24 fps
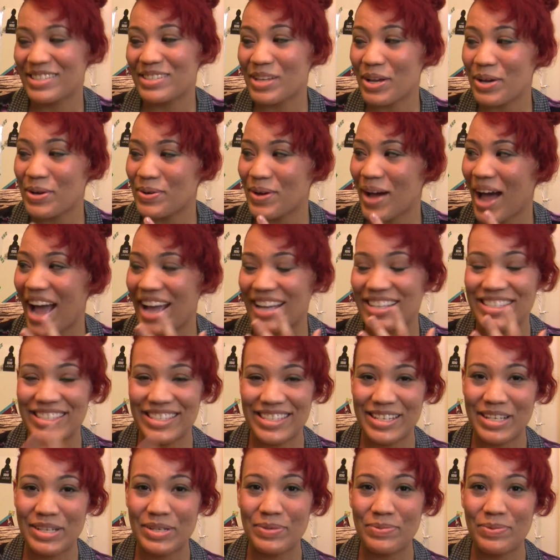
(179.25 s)
So I
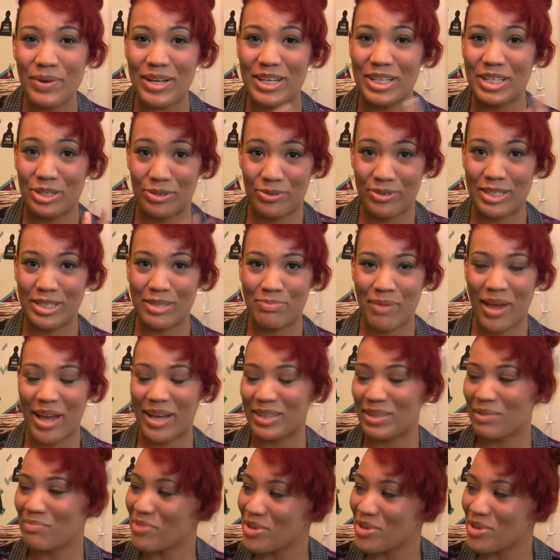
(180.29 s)
still wanted to respect the